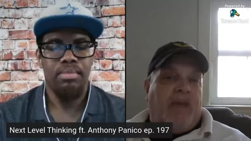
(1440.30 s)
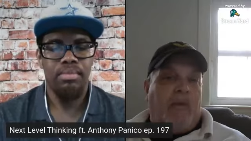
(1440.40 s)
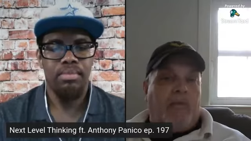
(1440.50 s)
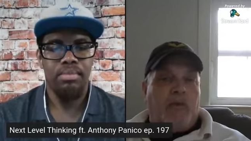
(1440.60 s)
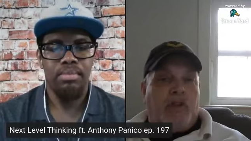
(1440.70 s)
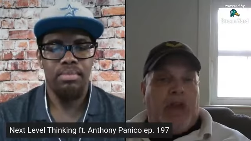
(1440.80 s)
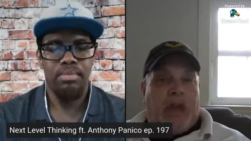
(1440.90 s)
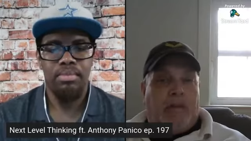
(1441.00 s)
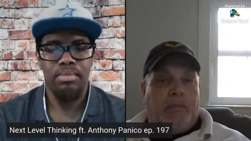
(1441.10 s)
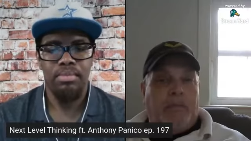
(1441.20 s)
Speaker 1: ten
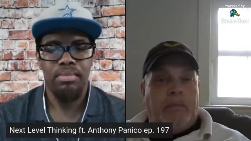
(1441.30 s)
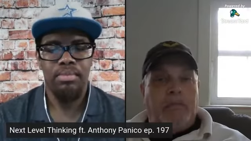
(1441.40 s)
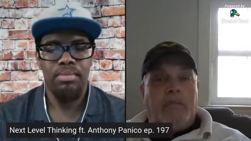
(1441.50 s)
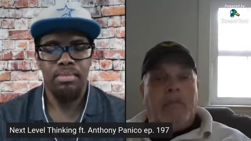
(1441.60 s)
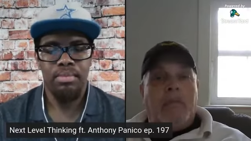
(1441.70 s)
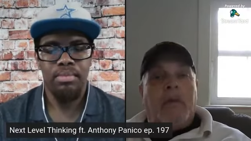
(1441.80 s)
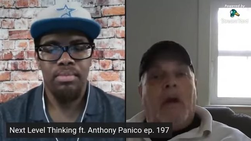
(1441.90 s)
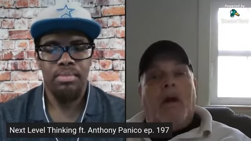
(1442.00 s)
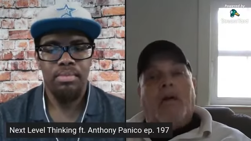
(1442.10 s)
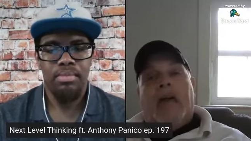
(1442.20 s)
percent.
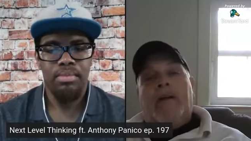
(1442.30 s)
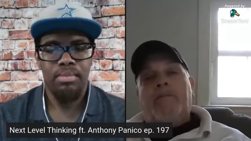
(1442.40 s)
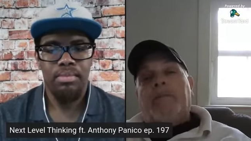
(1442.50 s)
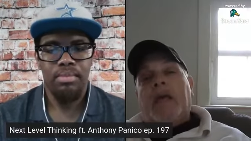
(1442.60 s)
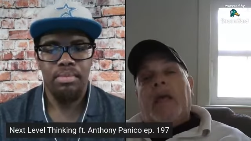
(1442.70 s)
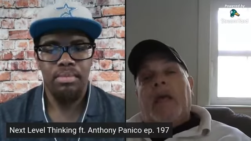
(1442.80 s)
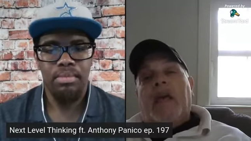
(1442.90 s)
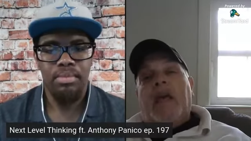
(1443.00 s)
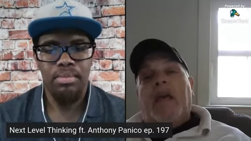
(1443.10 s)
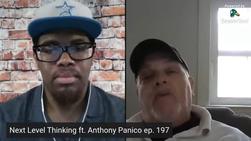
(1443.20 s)
Okay,
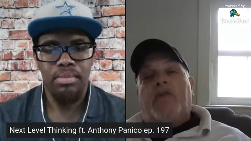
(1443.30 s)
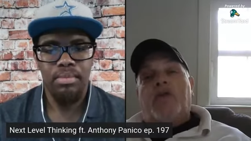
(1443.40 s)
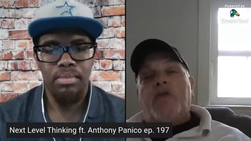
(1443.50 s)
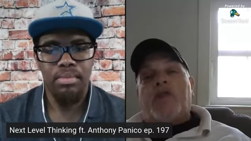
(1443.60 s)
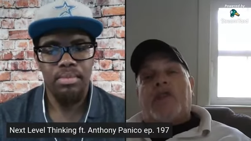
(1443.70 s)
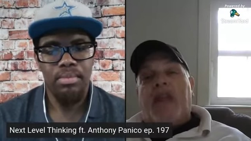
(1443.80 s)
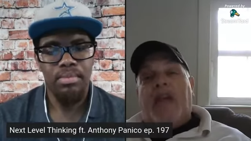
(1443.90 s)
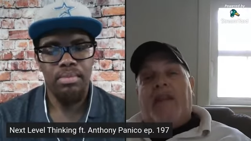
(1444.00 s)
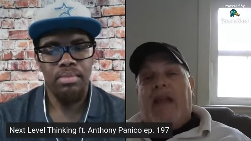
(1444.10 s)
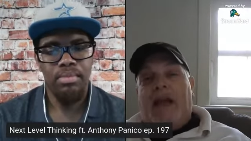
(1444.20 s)
if you
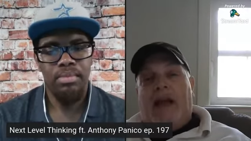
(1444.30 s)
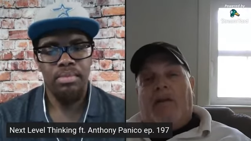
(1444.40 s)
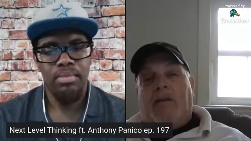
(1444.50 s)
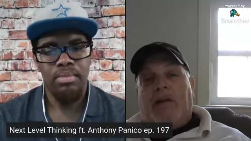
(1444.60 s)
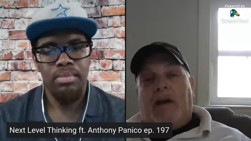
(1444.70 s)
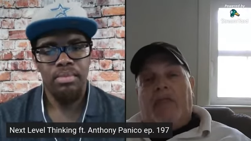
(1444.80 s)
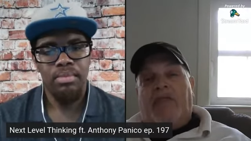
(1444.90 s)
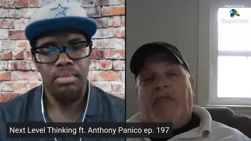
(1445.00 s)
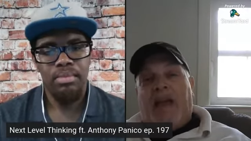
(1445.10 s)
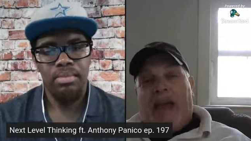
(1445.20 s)
send out a
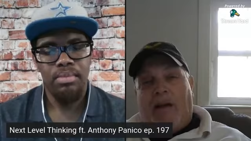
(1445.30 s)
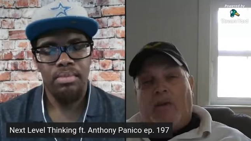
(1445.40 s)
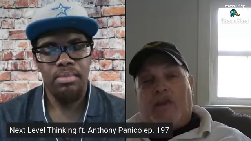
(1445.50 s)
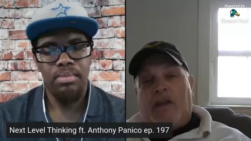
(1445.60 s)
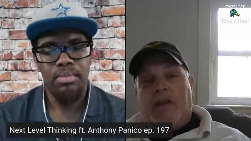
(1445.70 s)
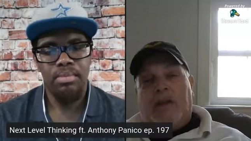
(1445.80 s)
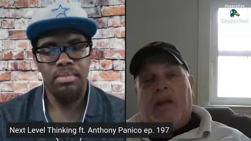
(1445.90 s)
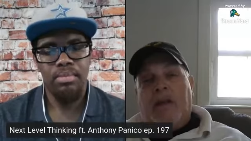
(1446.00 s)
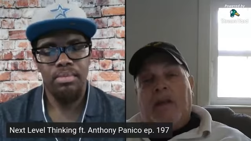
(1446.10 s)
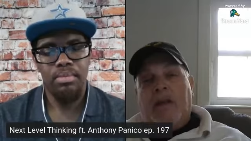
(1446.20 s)

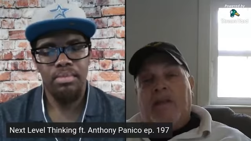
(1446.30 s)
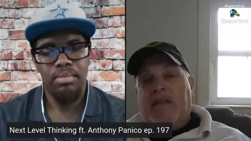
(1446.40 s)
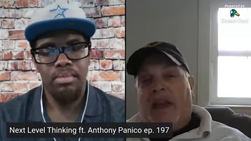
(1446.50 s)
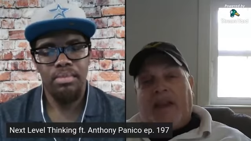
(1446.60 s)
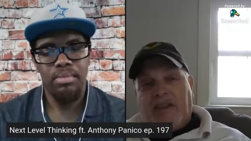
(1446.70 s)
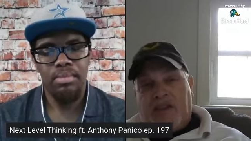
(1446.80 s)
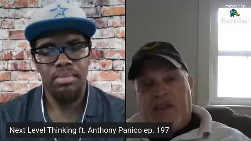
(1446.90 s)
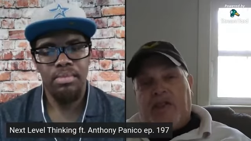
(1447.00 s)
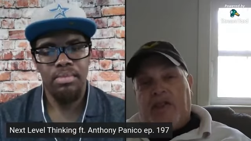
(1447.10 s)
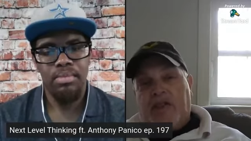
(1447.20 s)
thousand
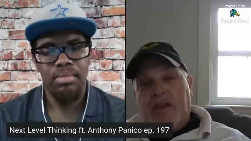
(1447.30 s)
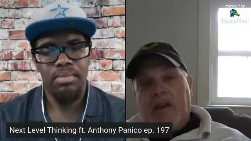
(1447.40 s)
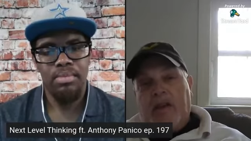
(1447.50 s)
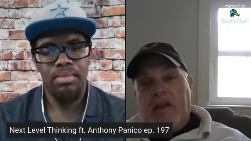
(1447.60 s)
texts,